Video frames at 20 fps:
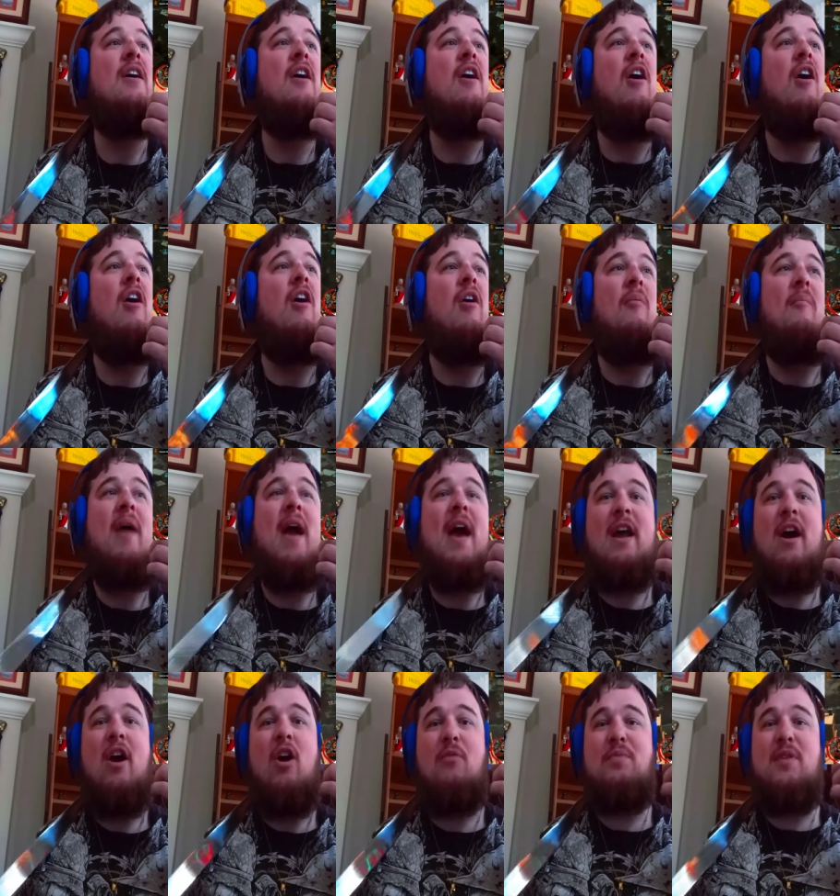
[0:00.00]
Oh man,
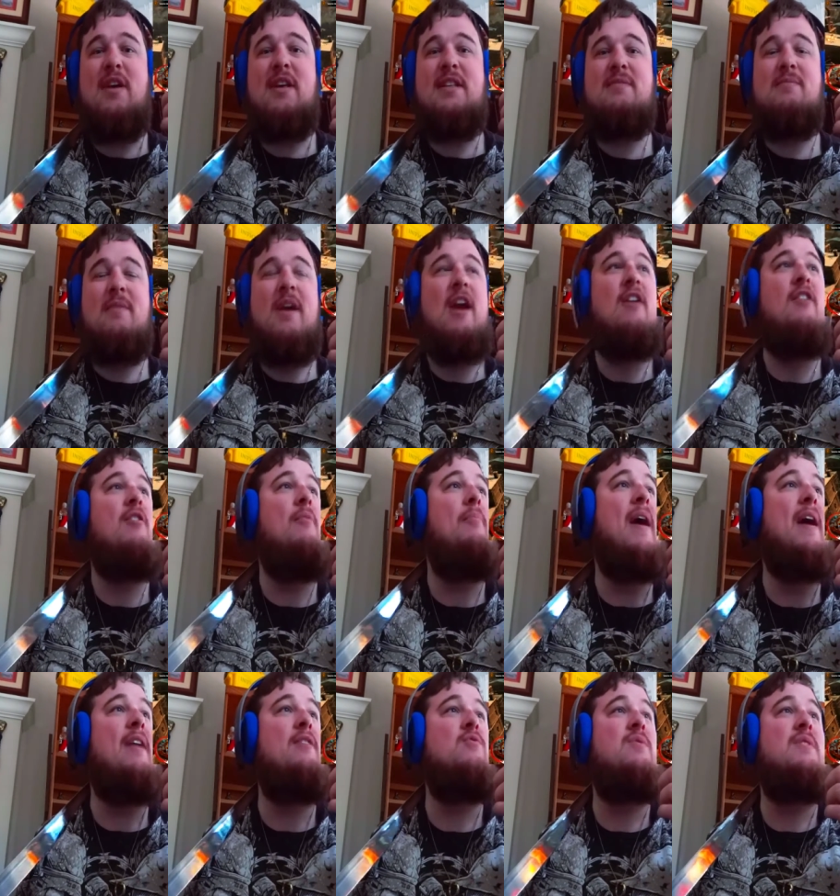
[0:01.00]
I hope you get some aerial
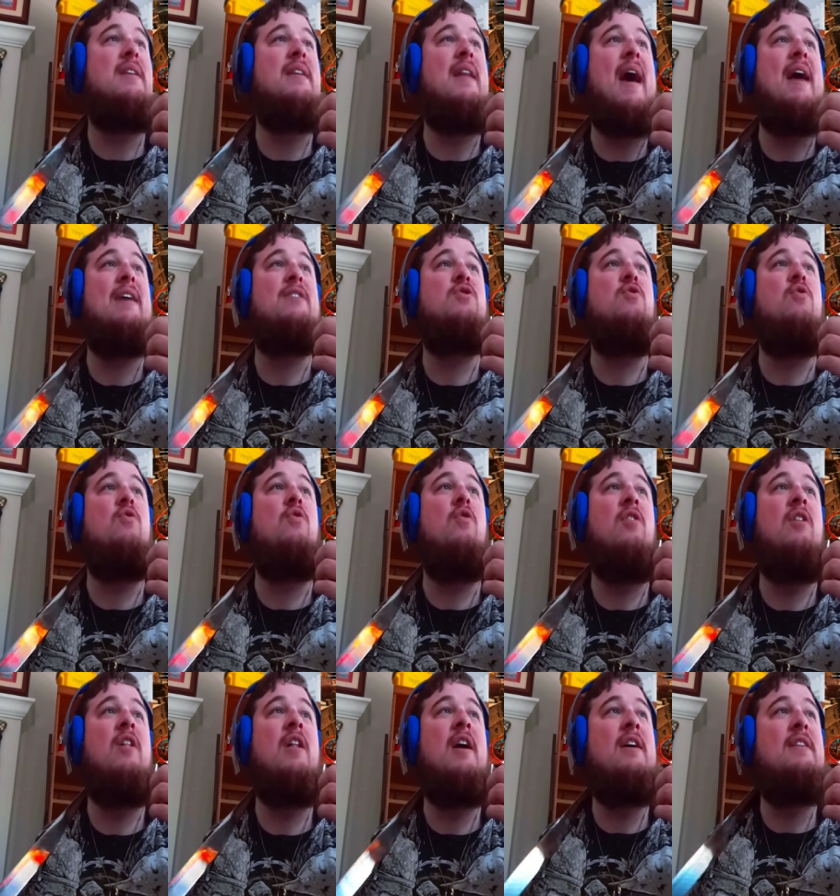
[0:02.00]
battles with the
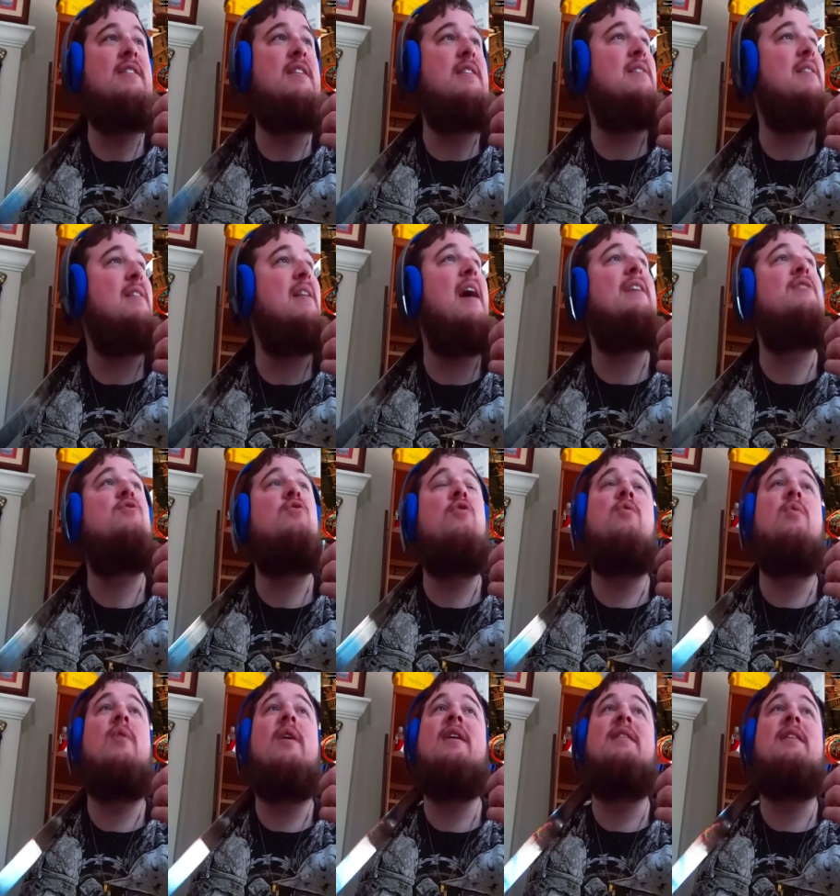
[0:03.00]
Nazgul since the Nazgul
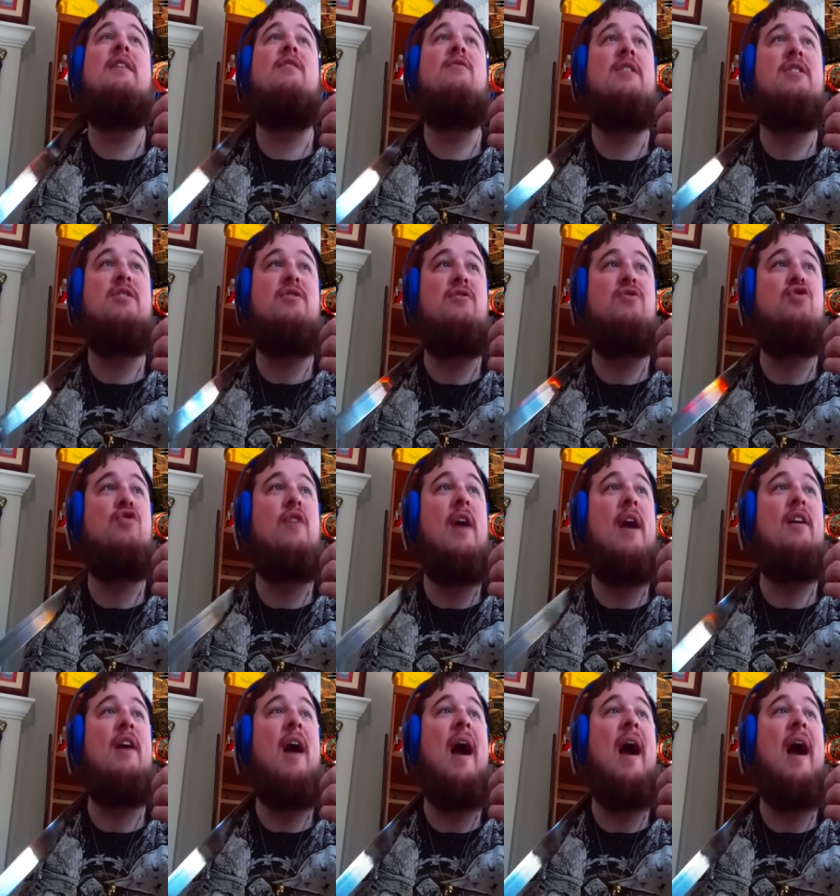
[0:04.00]
were in the original trailer.